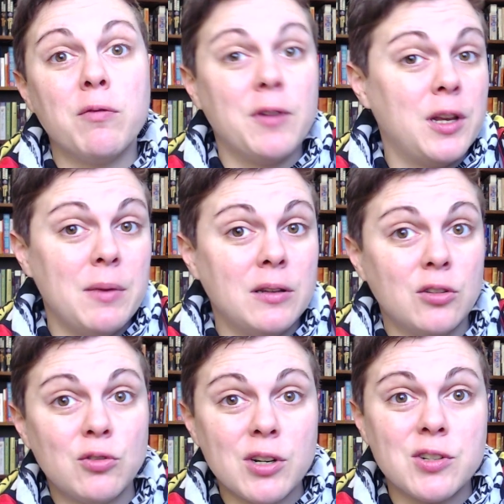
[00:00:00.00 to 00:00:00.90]
fundamental
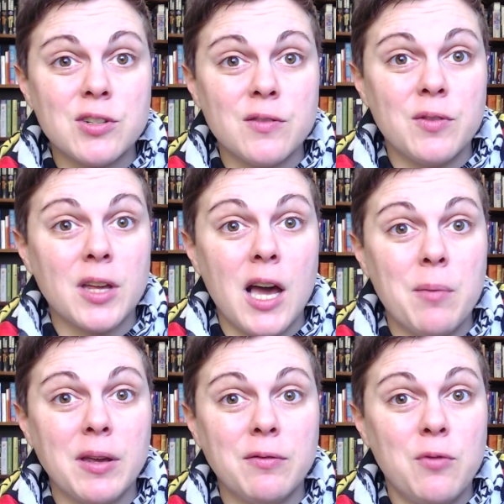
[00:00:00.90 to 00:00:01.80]
structures of the
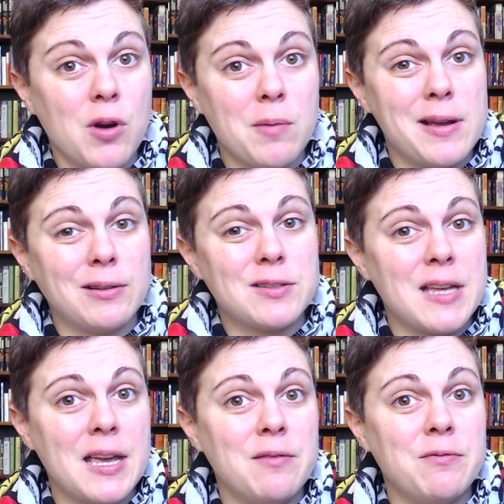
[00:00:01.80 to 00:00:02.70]
comic form
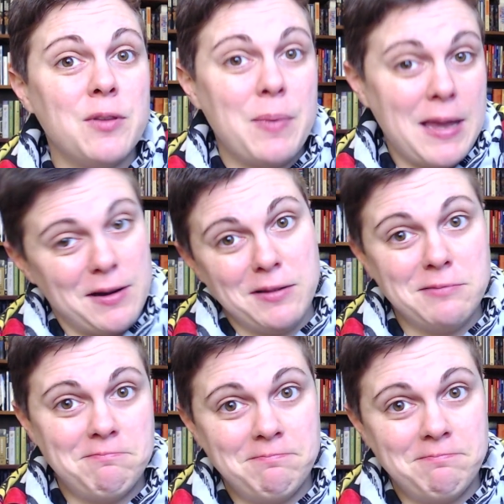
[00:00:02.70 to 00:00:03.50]
outside of the panel.